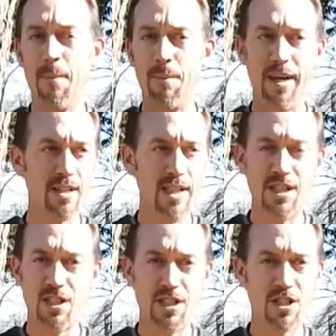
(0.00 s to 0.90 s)
but
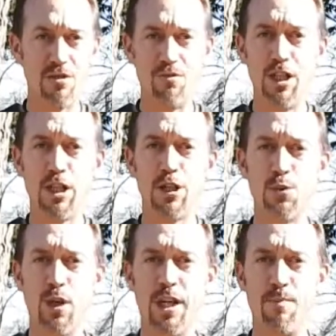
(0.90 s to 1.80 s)
it's just a really good
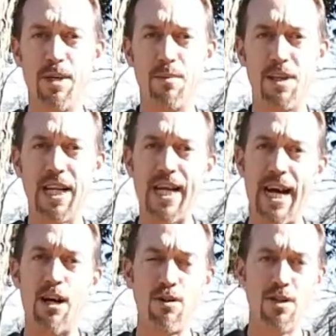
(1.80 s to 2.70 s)
way to be able to get
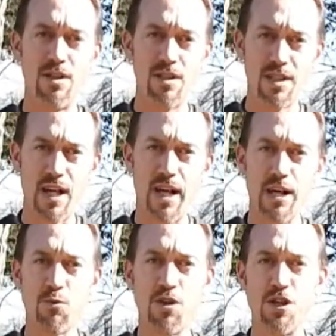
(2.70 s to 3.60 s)

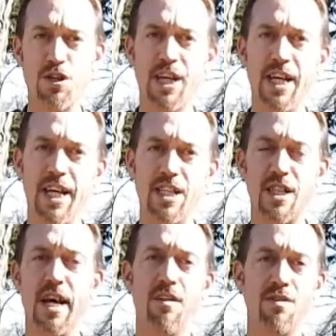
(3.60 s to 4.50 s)
outside with your kids
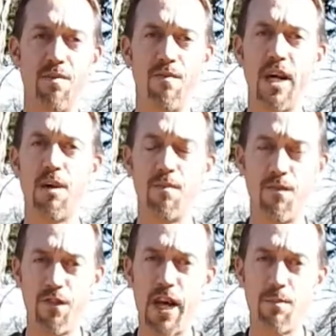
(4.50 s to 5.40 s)
and have some
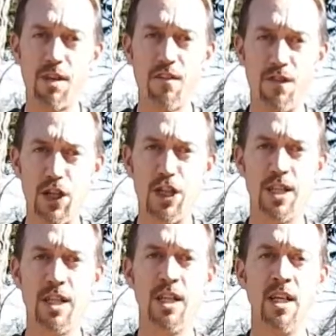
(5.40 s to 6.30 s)
family
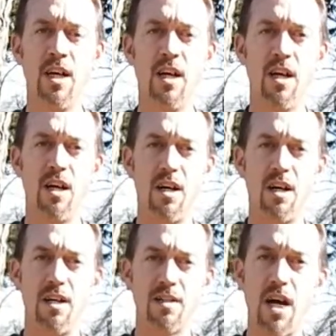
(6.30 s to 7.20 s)
fun,
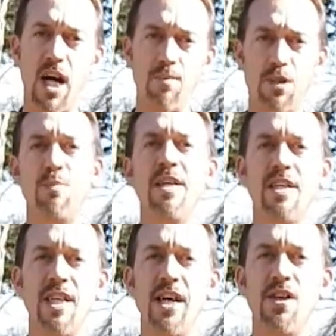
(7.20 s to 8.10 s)
time
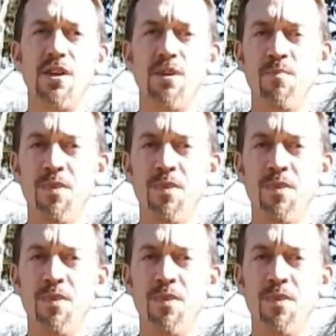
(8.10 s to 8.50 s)
spent together.